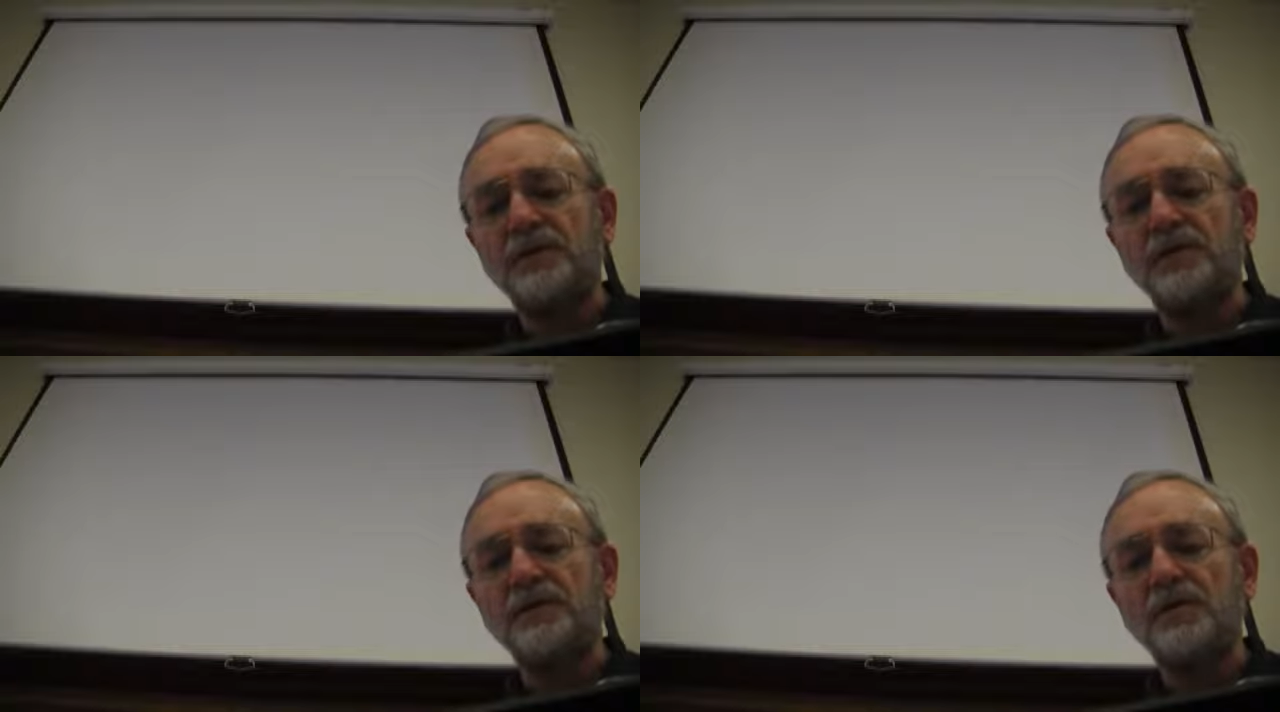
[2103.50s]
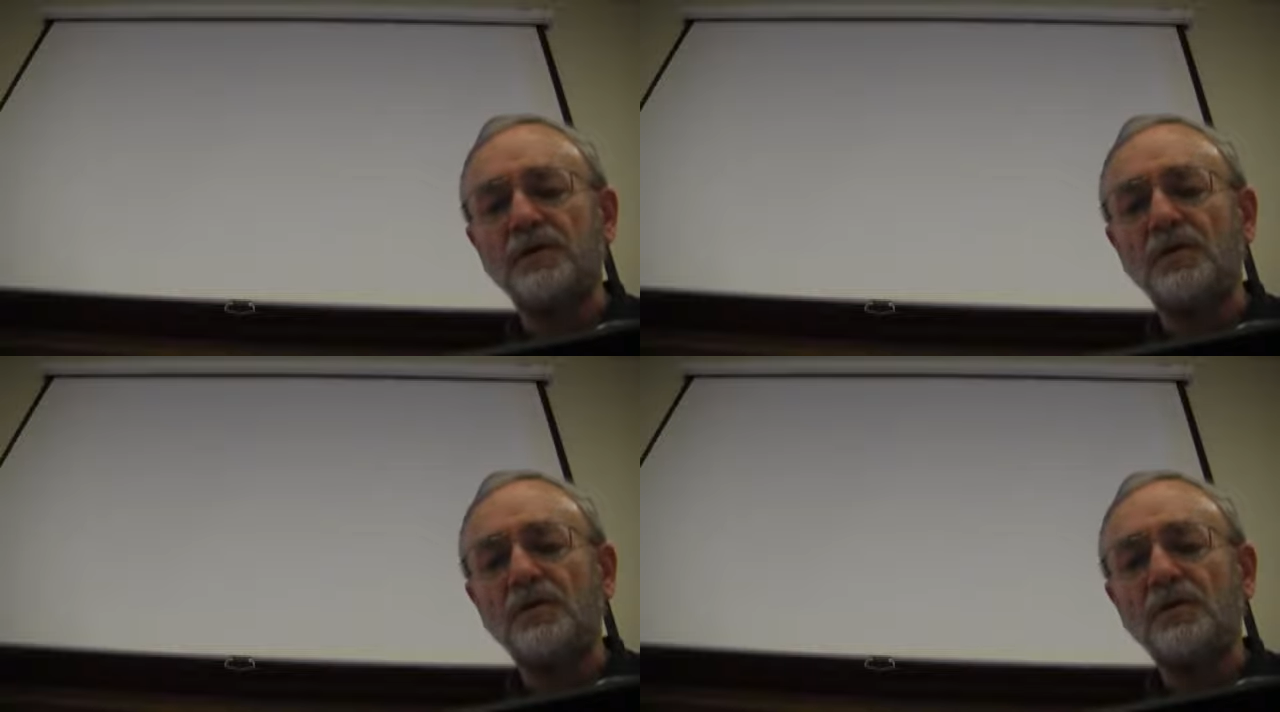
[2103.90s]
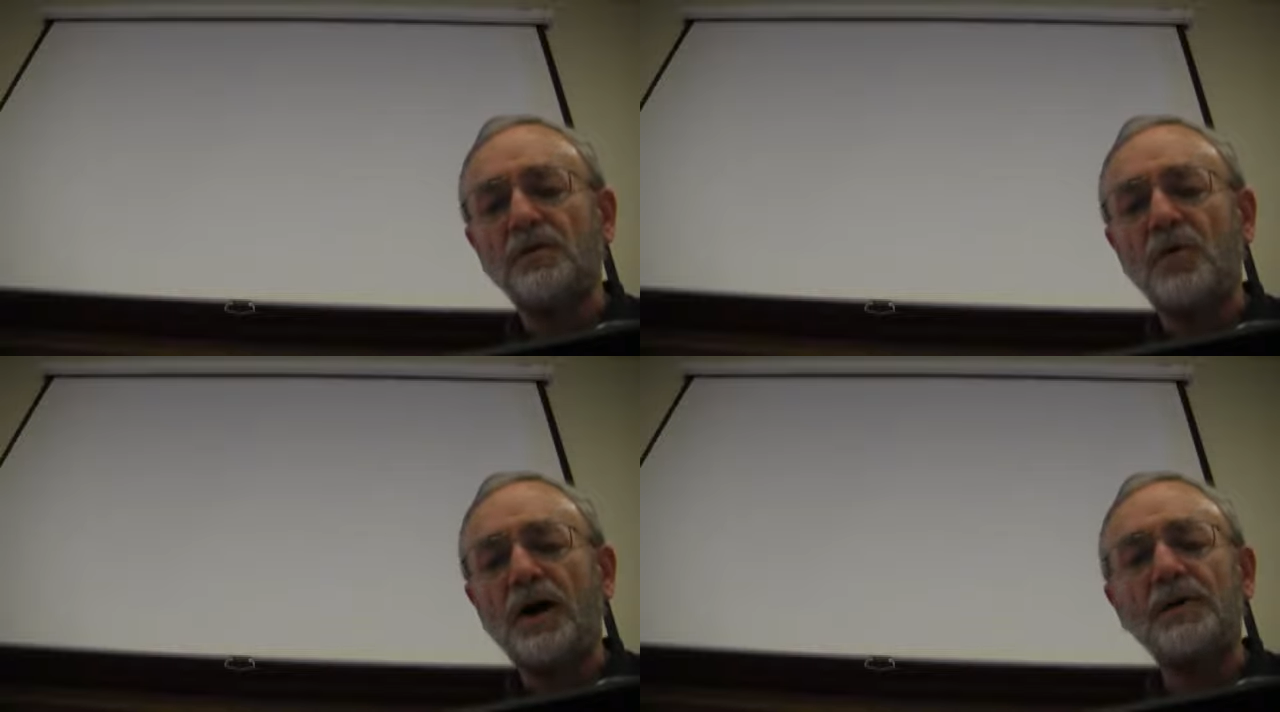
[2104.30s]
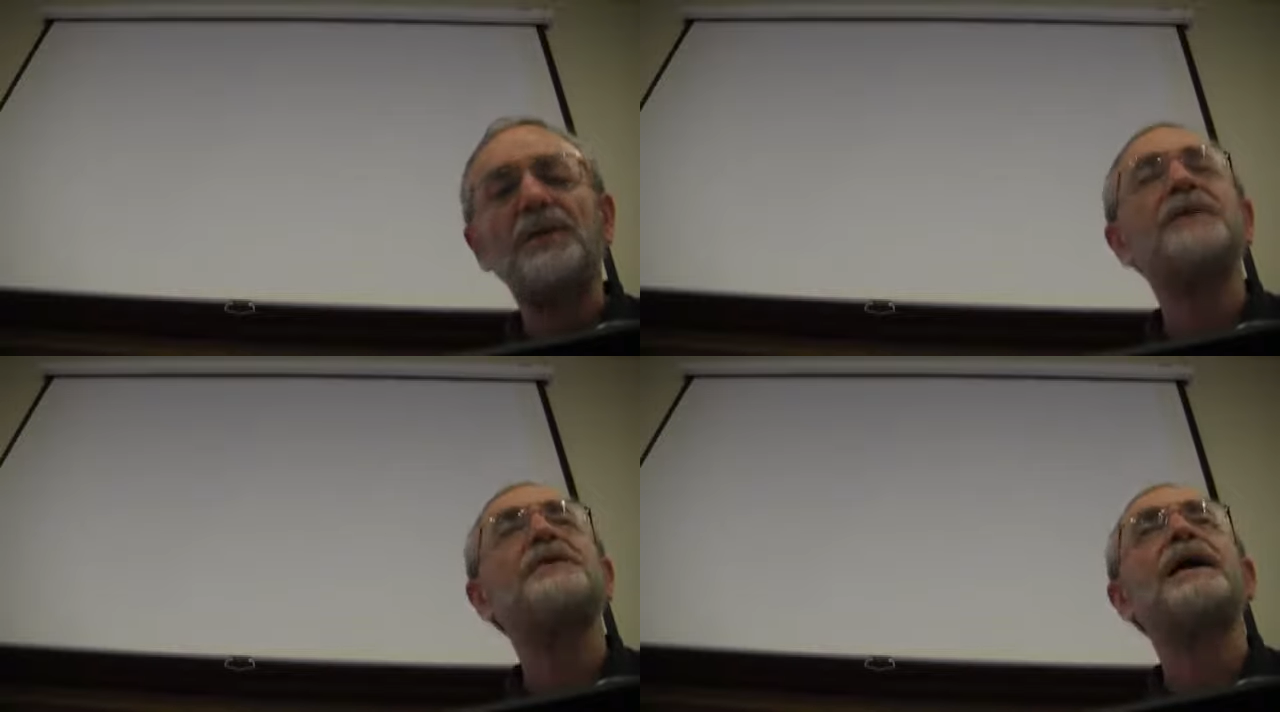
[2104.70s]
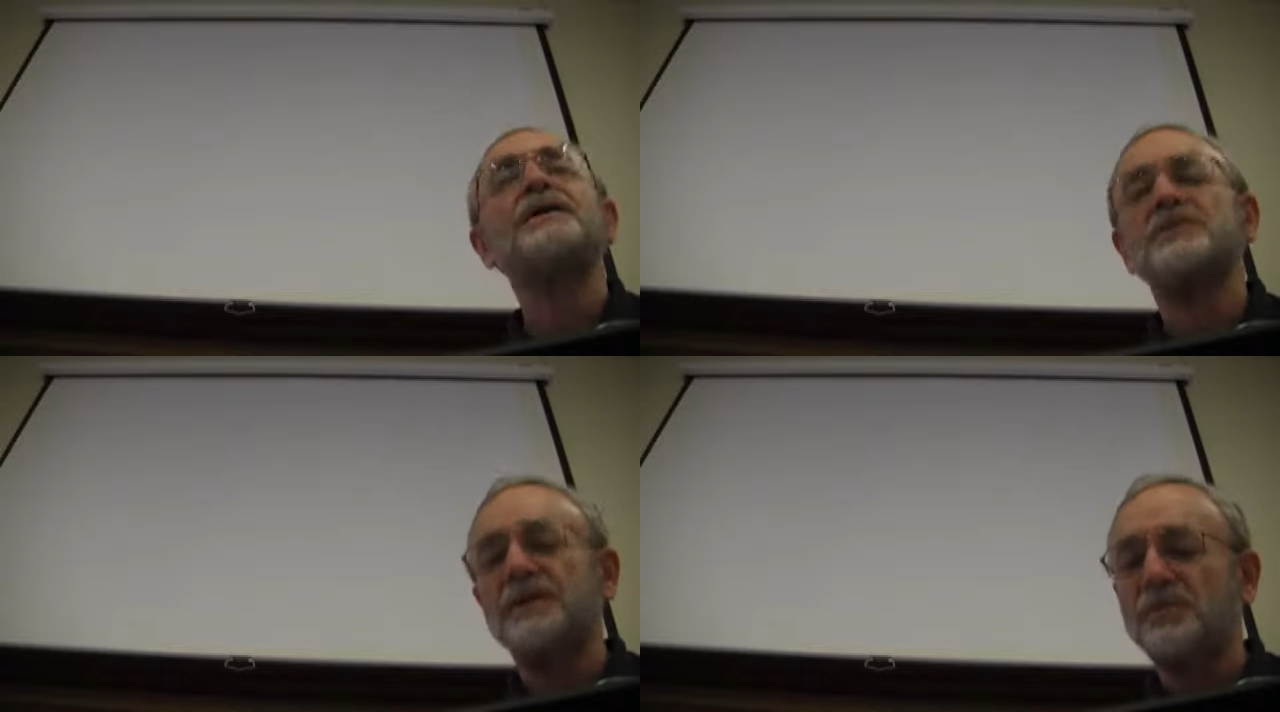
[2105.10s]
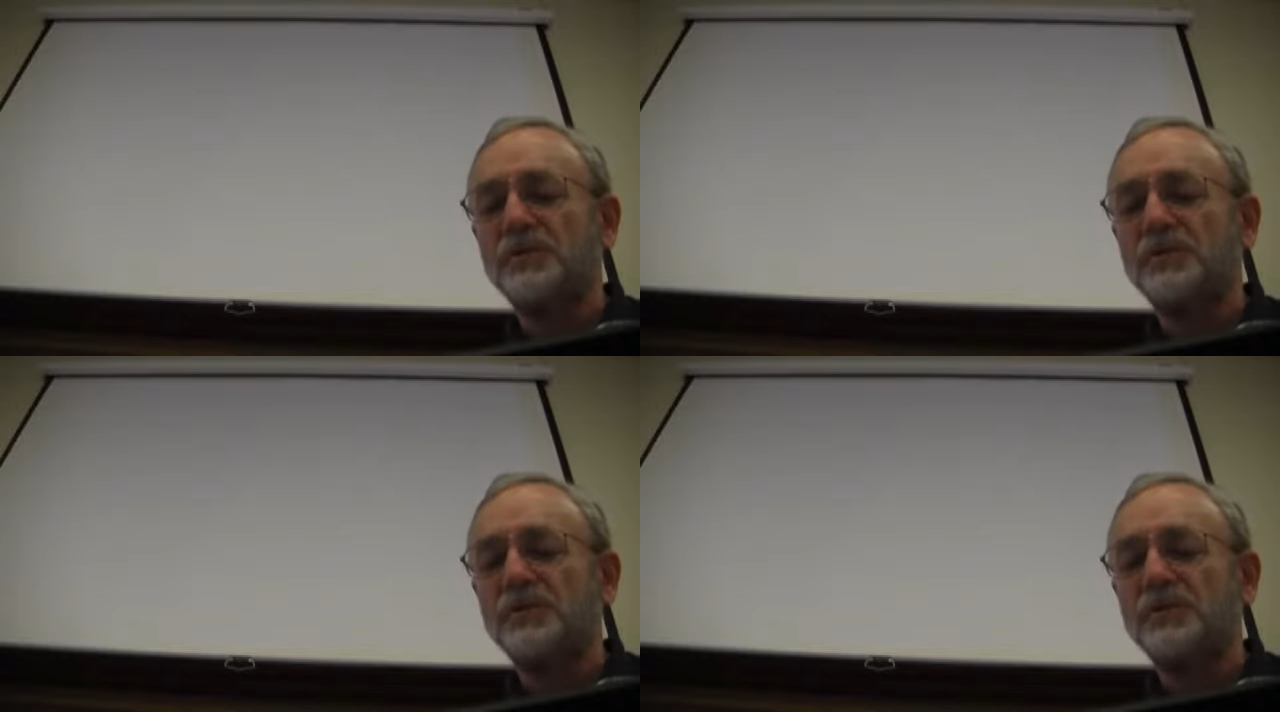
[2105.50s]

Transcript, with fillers: We don't know why. We'll have to ask them